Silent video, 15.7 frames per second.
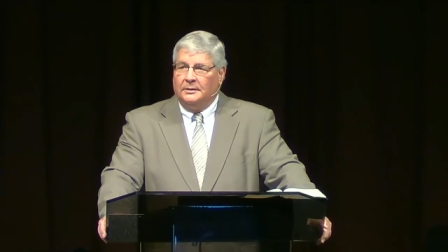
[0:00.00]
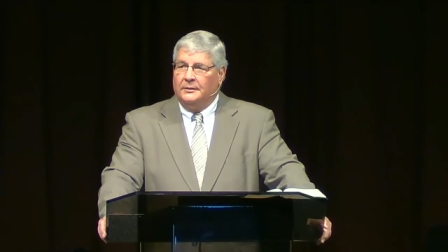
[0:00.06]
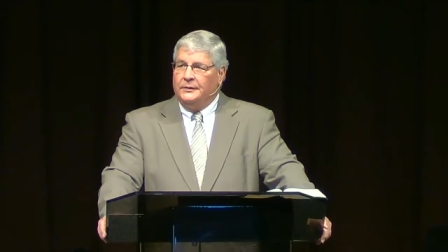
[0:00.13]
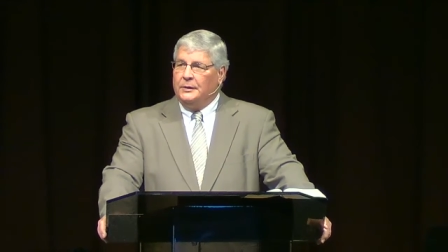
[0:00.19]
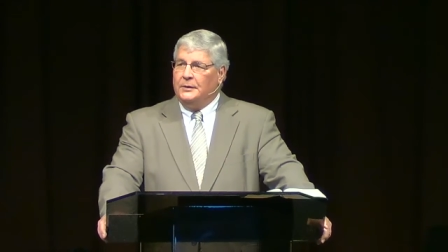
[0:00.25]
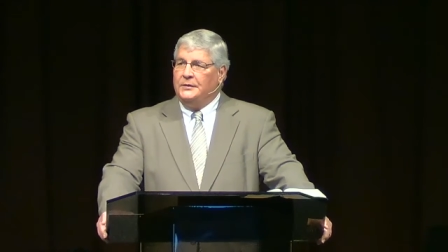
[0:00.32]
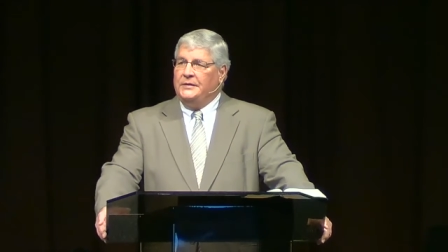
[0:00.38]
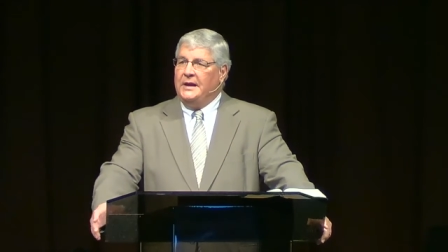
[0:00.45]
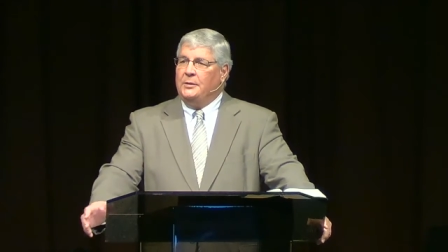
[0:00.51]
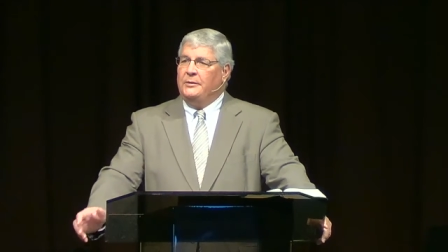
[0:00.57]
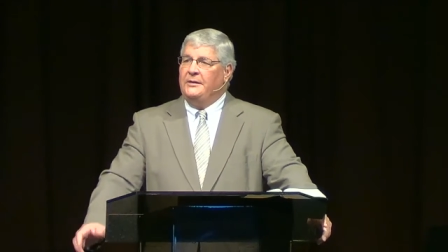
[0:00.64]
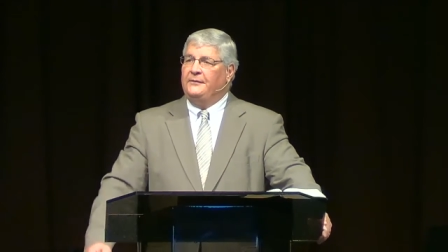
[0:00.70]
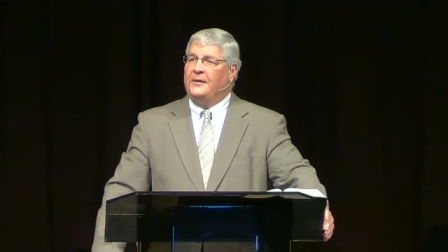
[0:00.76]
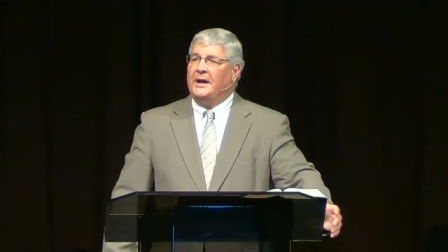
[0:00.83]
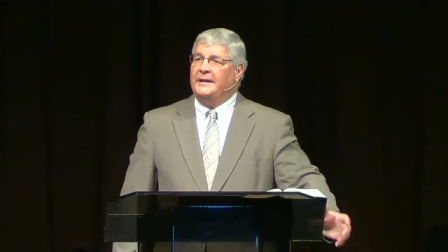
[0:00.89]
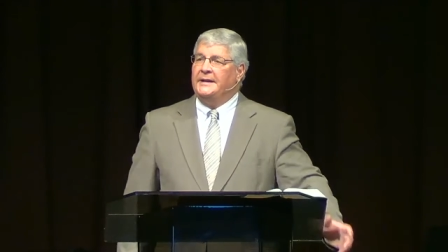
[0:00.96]
Third thing we
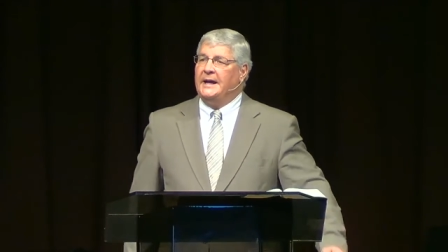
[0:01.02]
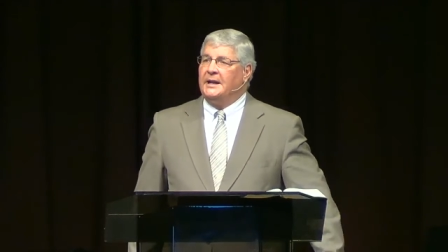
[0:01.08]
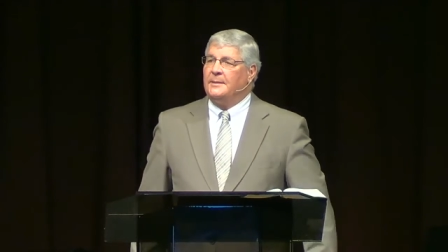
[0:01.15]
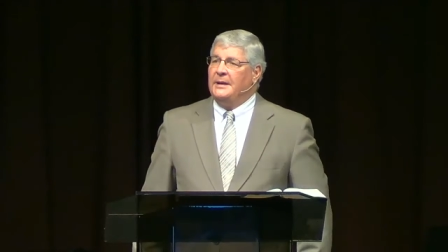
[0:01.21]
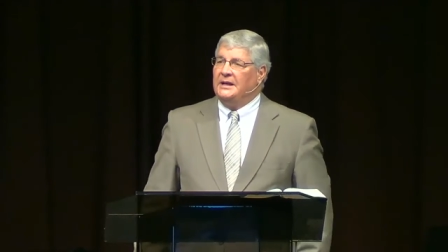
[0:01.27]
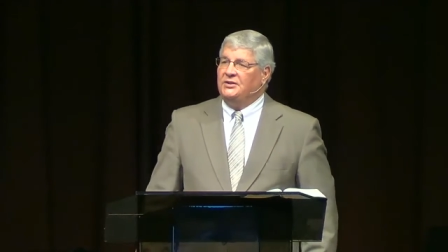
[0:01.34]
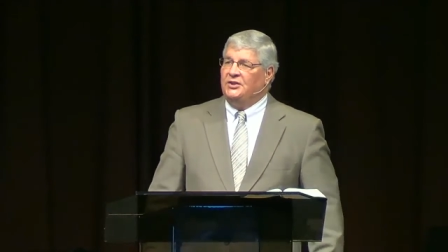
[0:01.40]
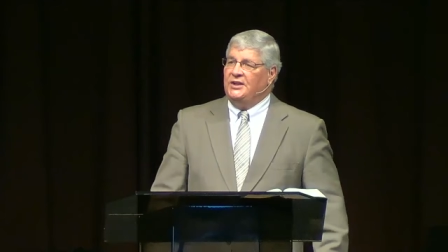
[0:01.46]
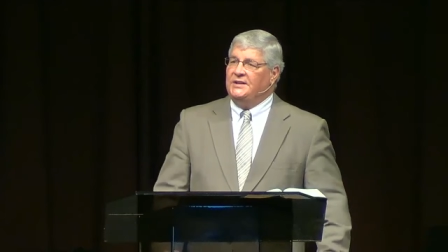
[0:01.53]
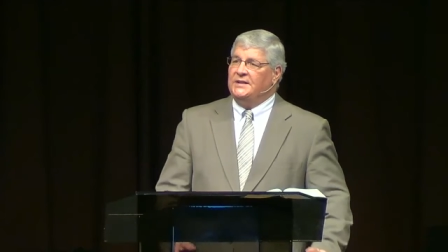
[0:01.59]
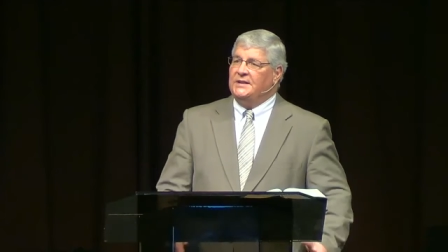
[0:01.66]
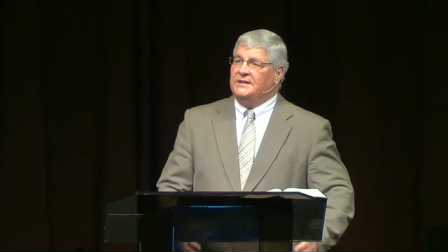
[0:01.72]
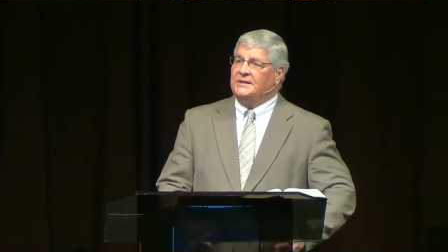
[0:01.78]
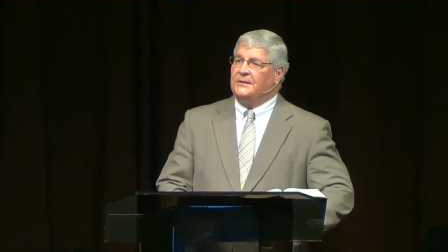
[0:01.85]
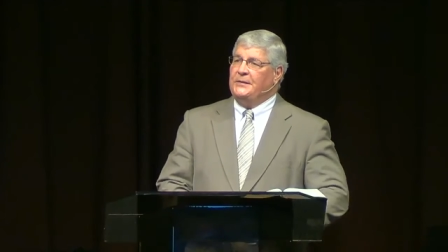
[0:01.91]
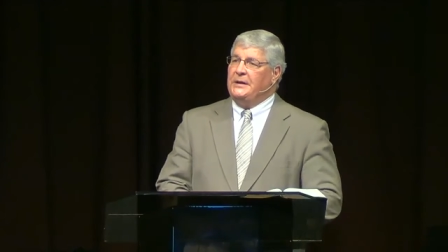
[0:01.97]
find out about
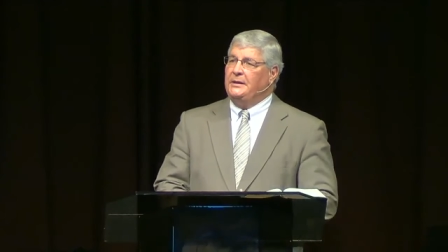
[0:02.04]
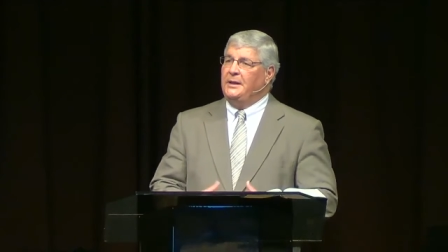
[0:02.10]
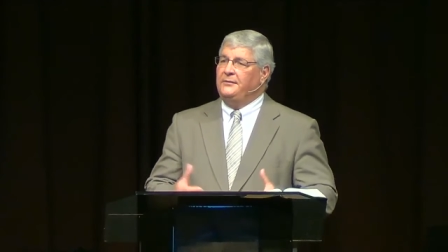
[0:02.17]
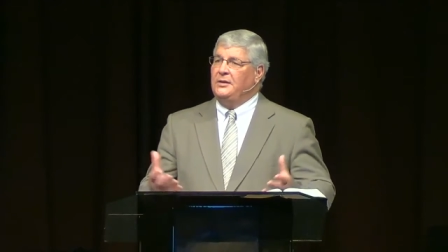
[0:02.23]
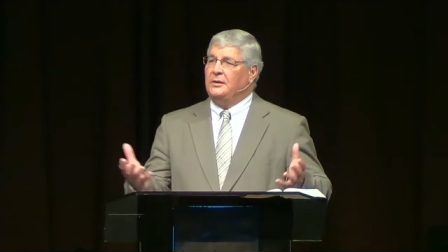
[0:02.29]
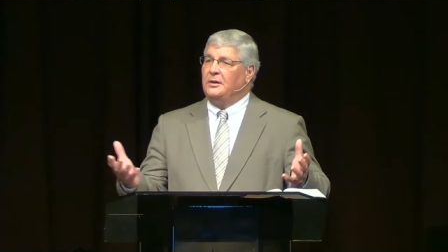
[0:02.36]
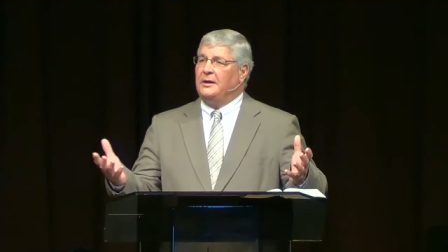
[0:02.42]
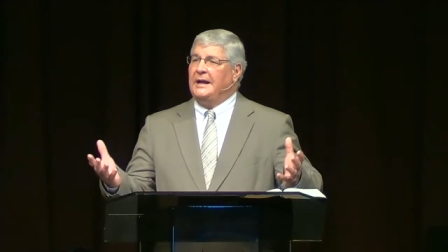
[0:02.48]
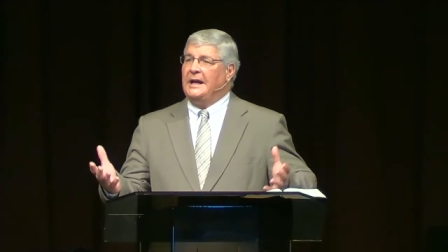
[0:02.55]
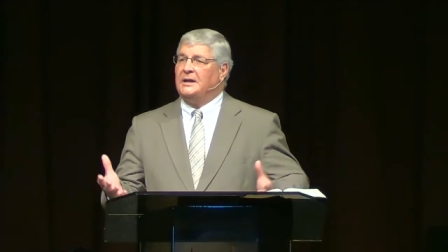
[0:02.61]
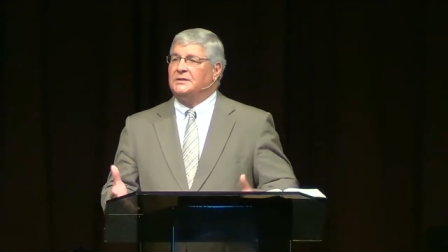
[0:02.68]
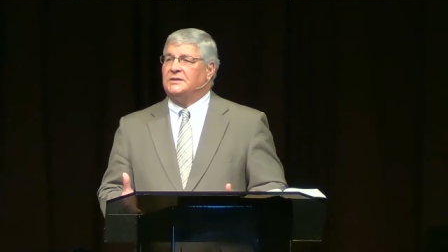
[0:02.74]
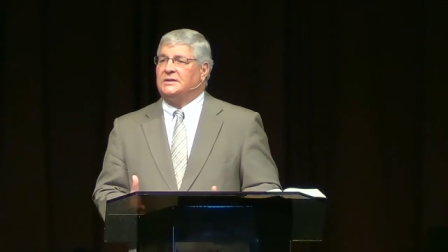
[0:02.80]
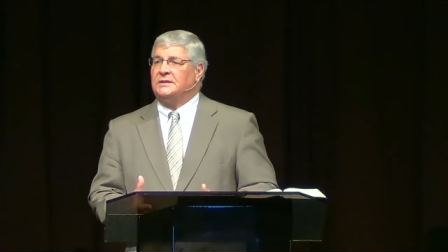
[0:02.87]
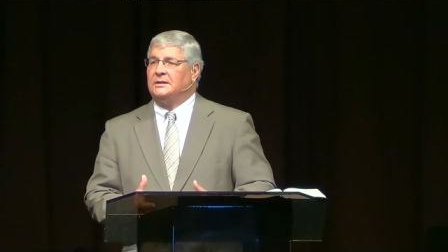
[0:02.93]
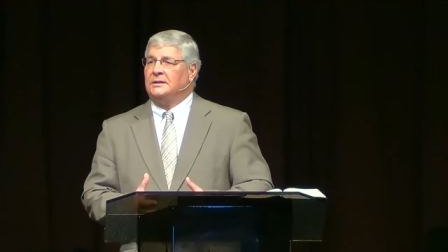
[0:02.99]
Jesus, if he lived in our
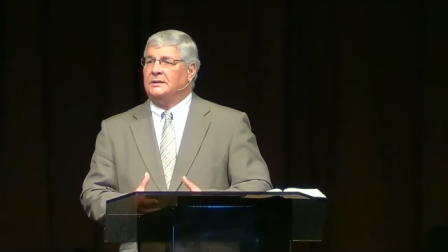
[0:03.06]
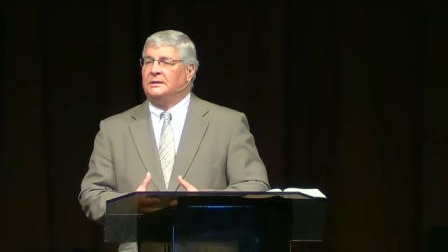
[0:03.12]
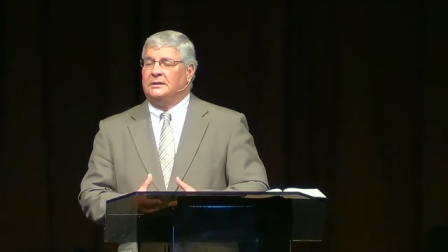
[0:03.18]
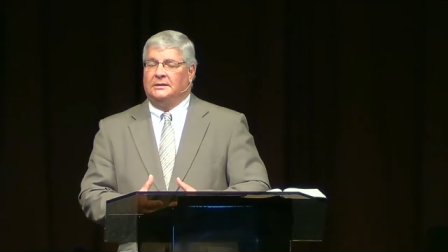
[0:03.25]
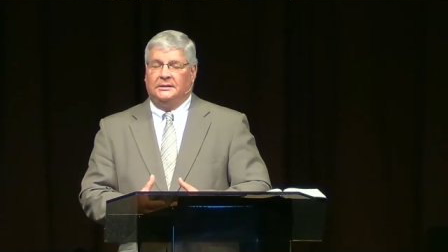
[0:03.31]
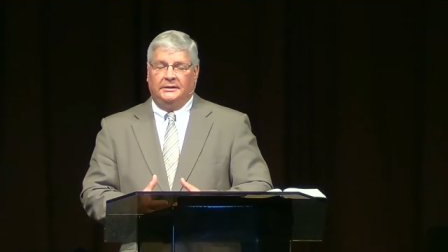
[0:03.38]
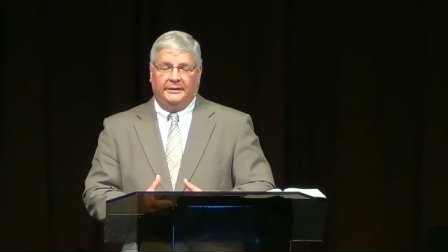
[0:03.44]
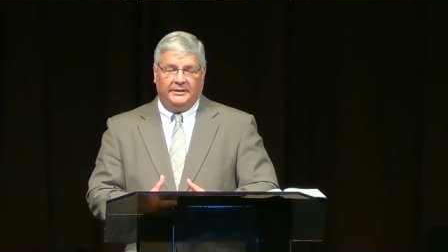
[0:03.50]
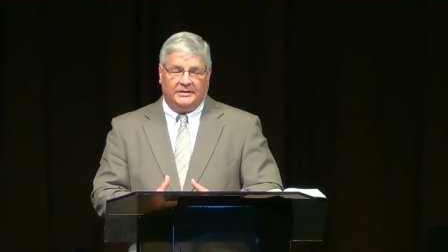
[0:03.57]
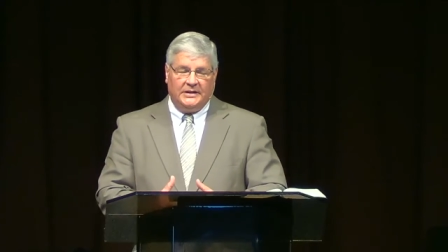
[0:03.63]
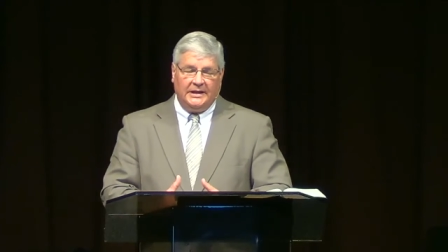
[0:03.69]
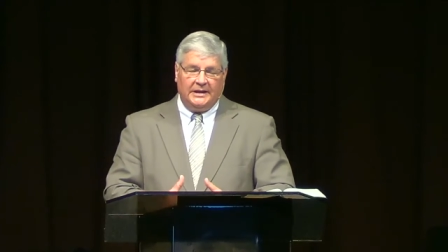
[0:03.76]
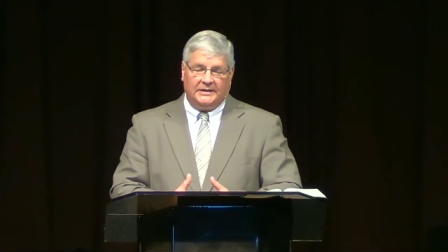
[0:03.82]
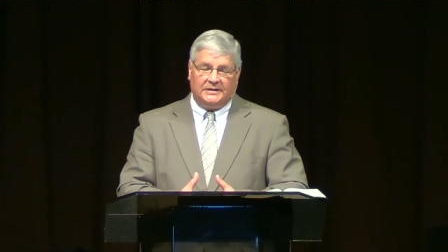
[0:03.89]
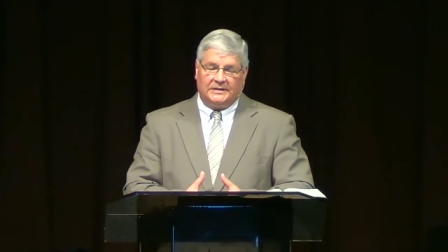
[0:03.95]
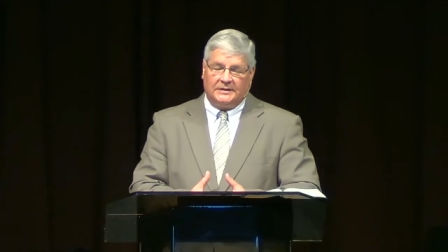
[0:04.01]
house, is
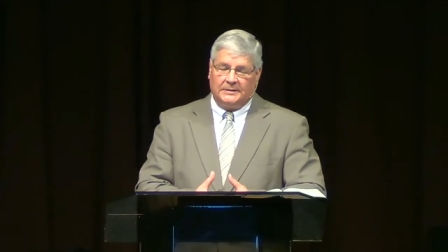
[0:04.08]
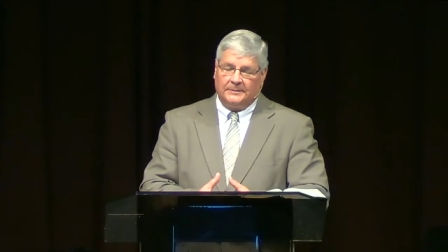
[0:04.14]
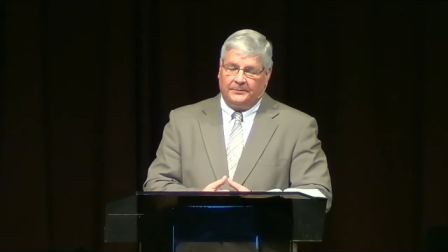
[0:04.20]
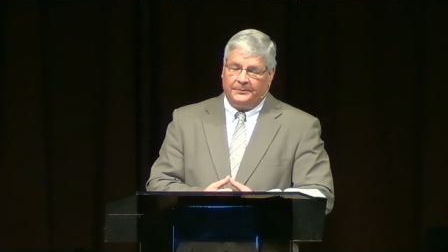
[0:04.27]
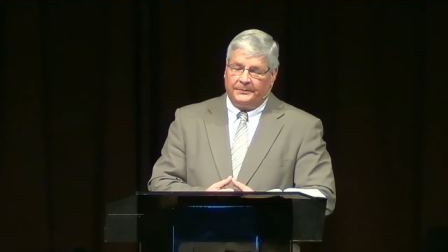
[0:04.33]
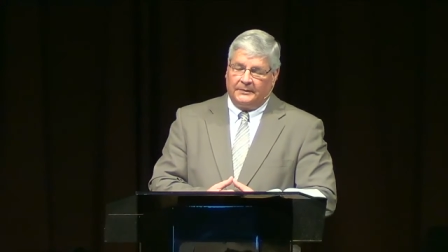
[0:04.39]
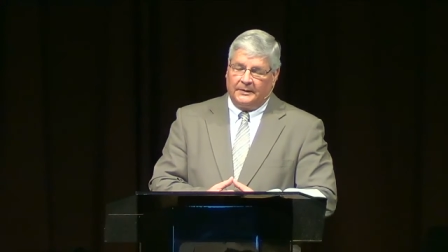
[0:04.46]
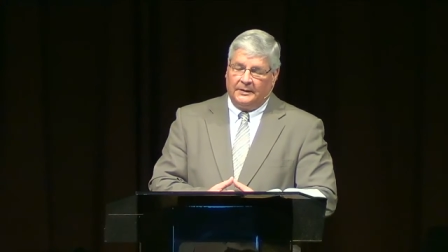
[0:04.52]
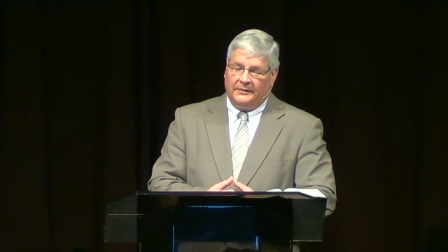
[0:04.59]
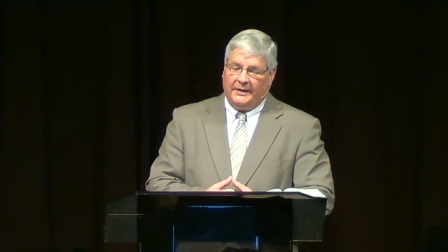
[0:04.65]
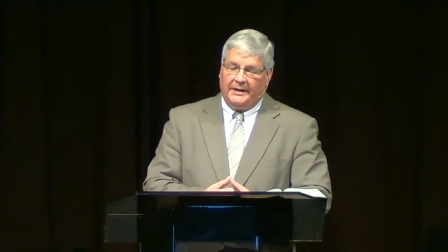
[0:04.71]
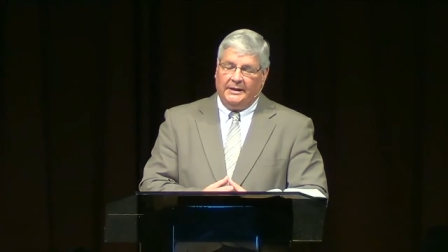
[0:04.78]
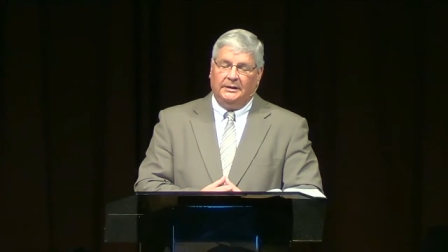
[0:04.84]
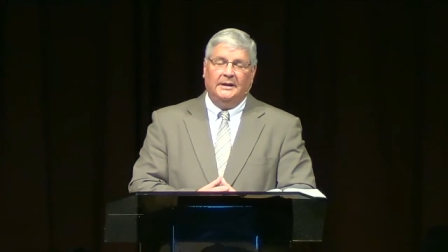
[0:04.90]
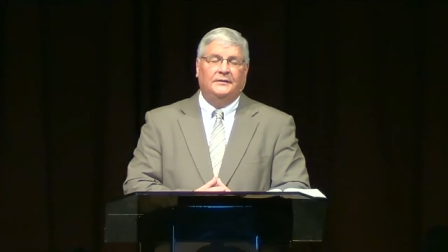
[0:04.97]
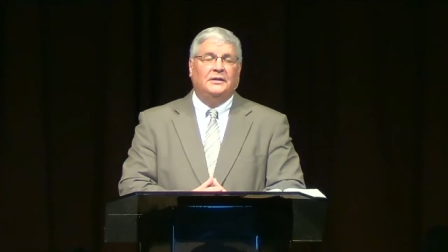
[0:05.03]
this, that
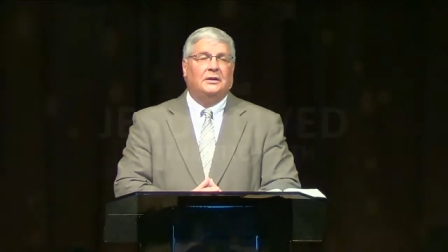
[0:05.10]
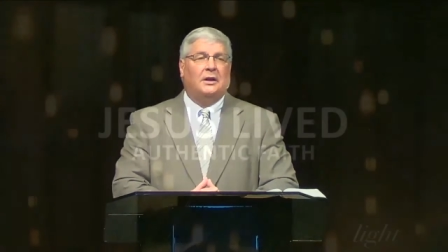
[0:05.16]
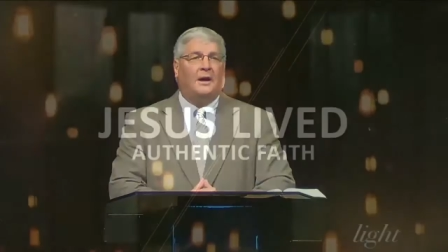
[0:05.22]
he lived in